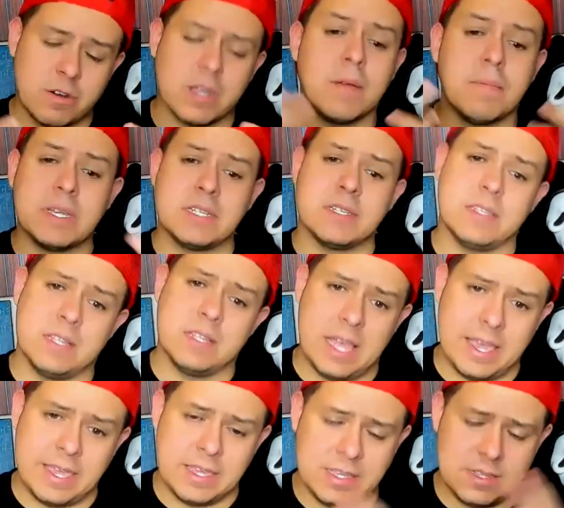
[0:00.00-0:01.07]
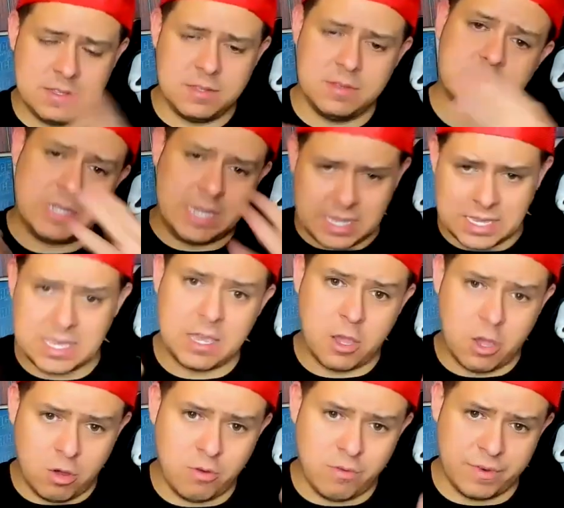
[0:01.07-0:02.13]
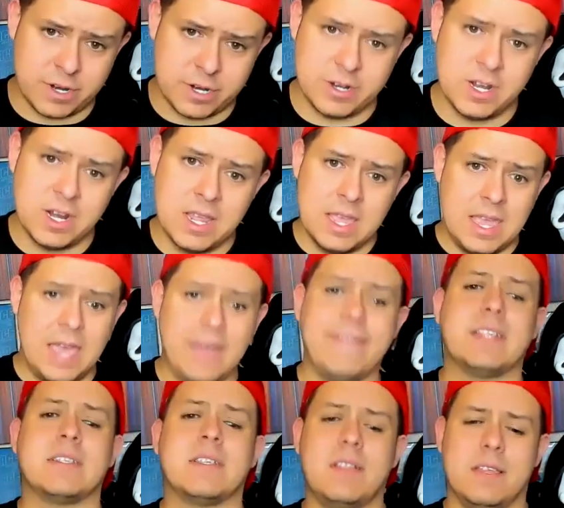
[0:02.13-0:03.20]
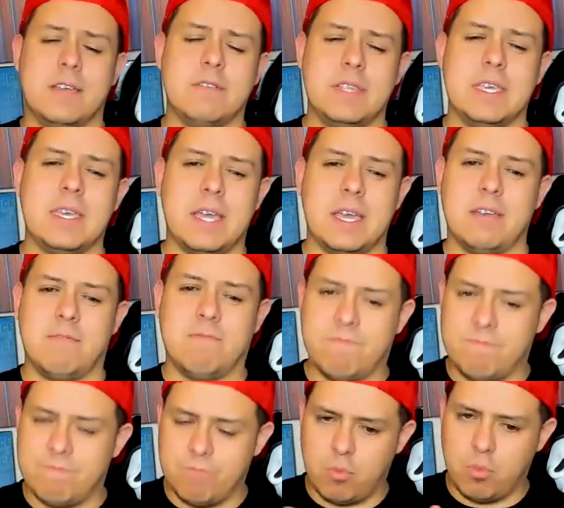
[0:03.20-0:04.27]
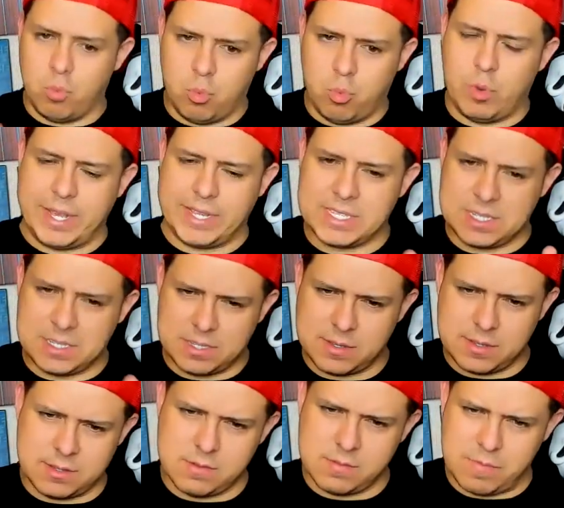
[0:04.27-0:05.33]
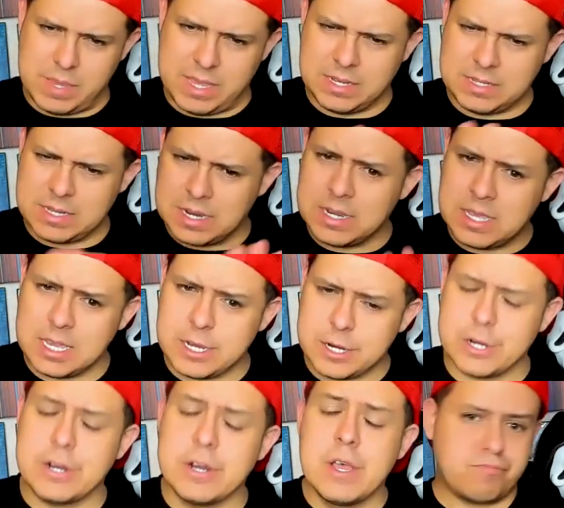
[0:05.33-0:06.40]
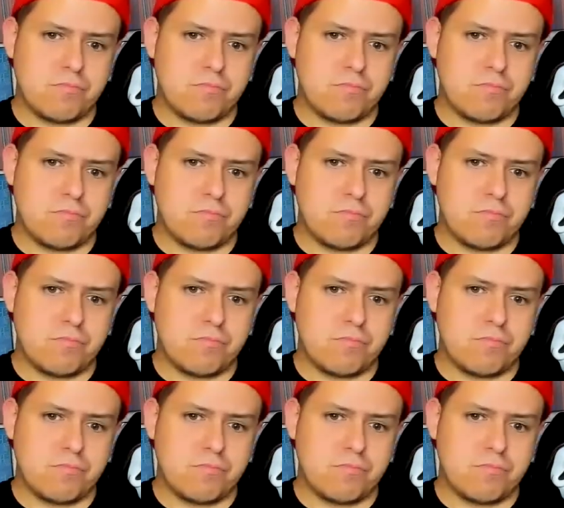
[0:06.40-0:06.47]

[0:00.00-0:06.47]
or coming to the light, taking over. And that's clearly kind of what's being done here.